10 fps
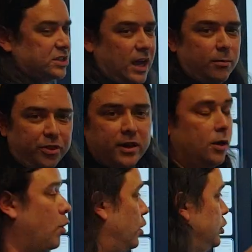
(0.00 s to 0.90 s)
same thing
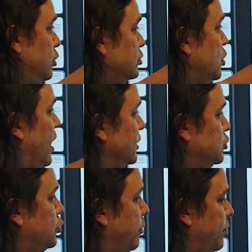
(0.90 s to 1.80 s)
or use your
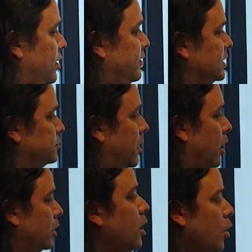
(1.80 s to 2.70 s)
answer to the previous
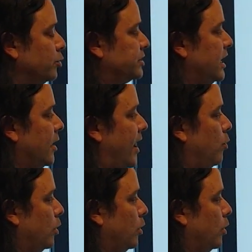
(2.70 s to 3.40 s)
part. We'll see how that